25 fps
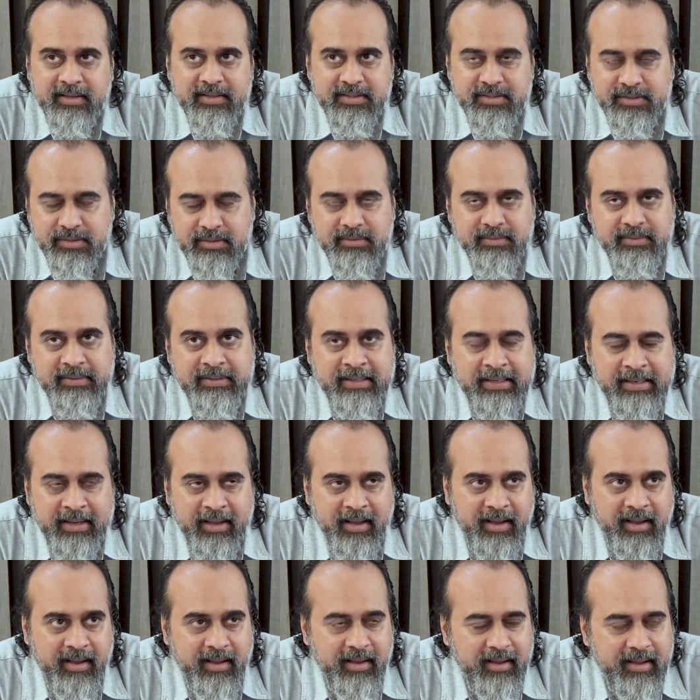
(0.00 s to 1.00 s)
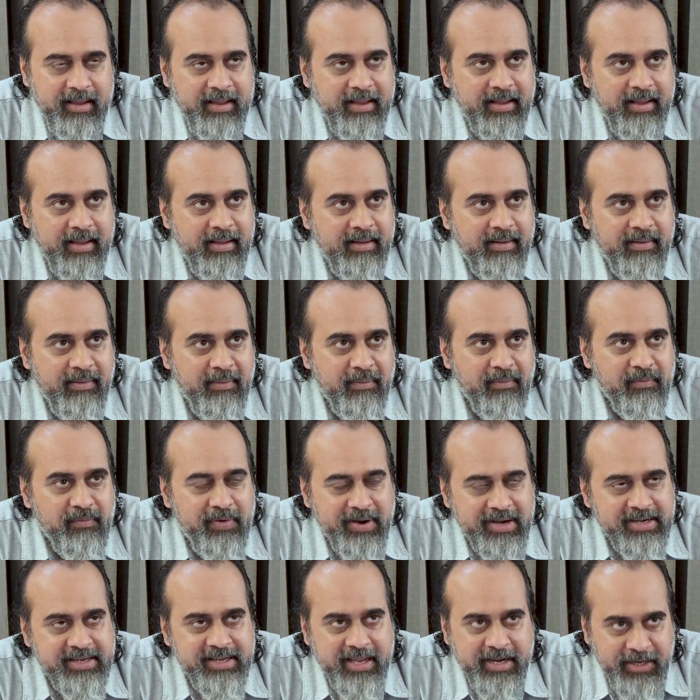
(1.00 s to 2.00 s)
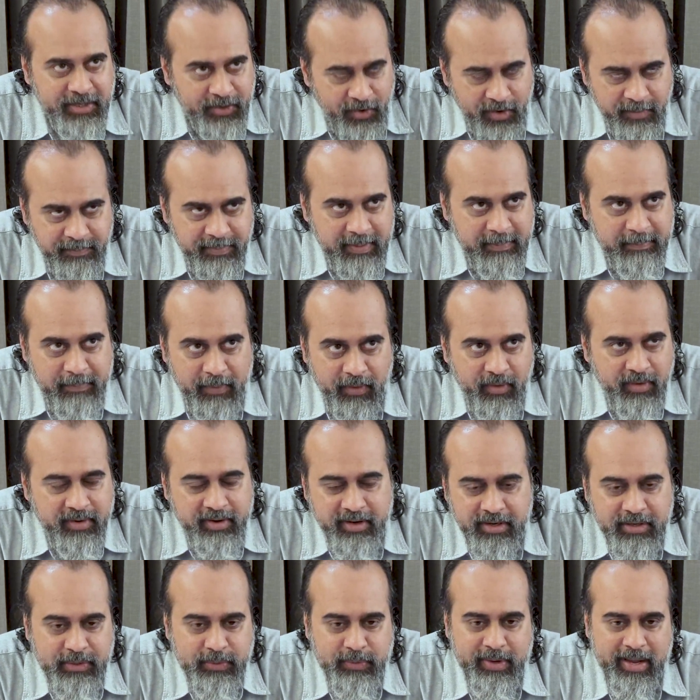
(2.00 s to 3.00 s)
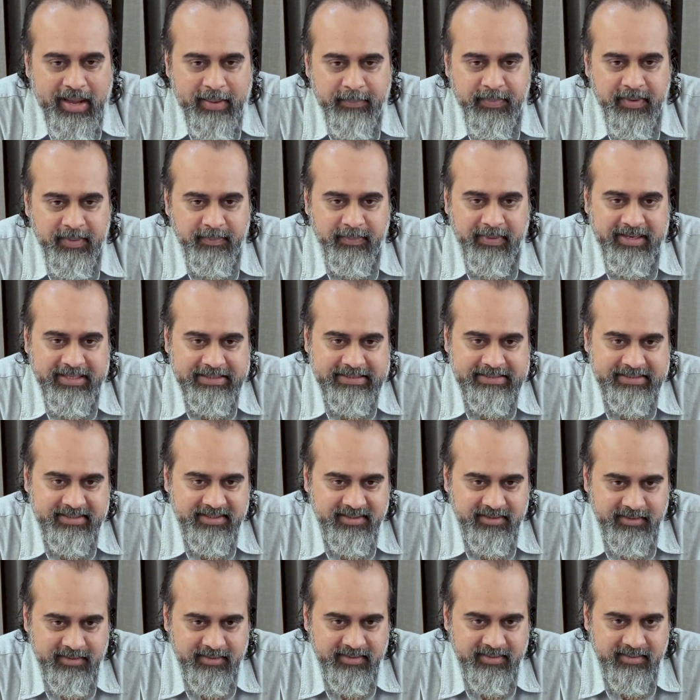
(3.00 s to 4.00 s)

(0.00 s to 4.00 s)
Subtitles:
So one cannot be born into a happy place.